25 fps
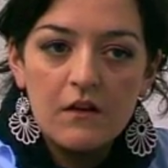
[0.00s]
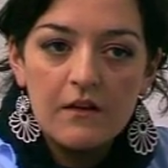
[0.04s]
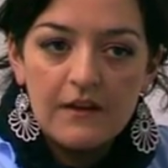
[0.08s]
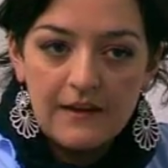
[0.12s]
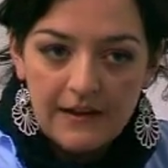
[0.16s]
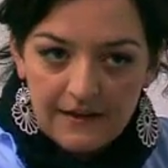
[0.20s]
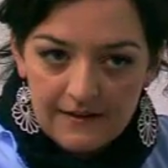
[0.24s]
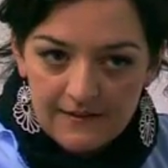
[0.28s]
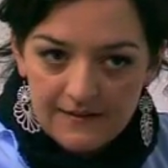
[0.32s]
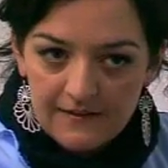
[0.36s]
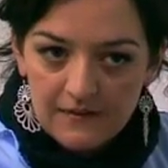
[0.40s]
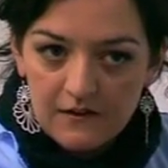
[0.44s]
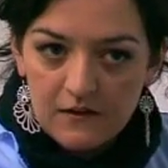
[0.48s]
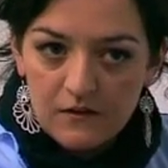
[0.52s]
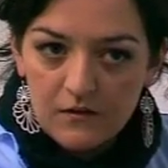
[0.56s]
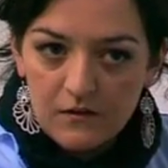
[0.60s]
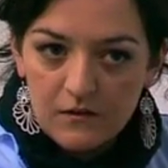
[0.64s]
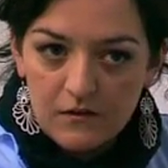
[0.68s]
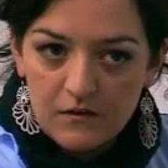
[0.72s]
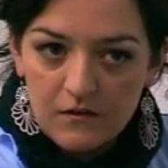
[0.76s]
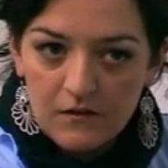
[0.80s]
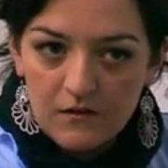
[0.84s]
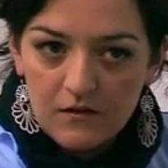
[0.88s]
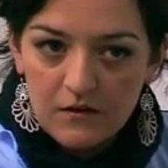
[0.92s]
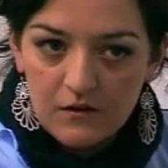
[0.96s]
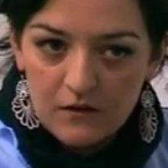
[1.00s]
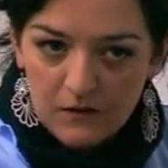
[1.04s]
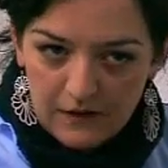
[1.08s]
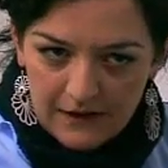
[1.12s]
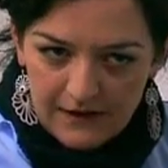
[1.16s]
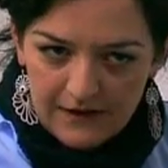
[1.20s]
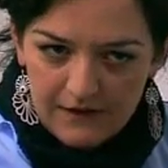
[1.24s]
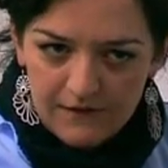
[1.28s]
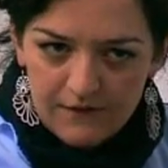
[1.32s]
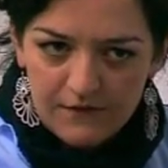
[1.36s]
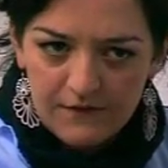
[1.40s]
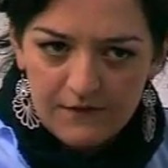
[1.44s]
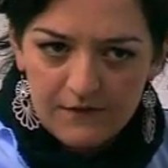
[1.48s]
yes, you
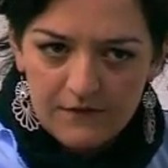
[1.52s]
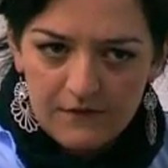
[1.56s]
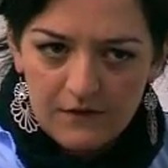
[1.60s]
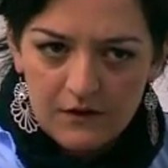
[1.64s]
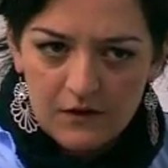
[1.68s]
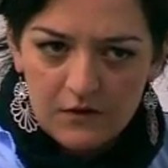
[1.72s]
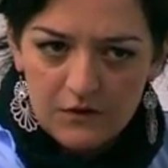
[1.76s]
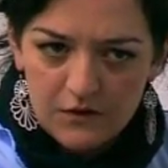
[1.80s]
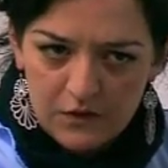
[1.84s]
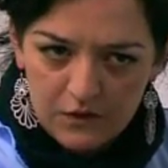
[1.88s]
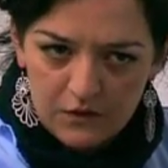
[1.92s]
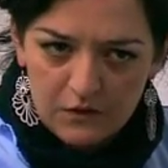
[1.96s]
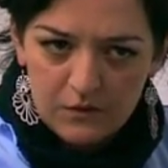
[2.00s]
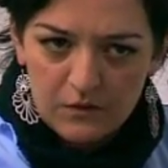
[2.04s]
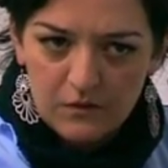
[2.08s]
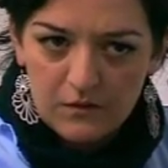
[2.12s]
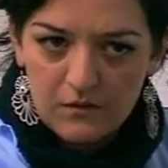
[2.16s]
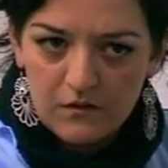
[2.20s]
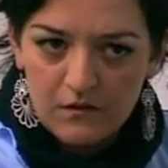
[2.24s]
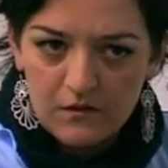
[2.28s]
have? You do?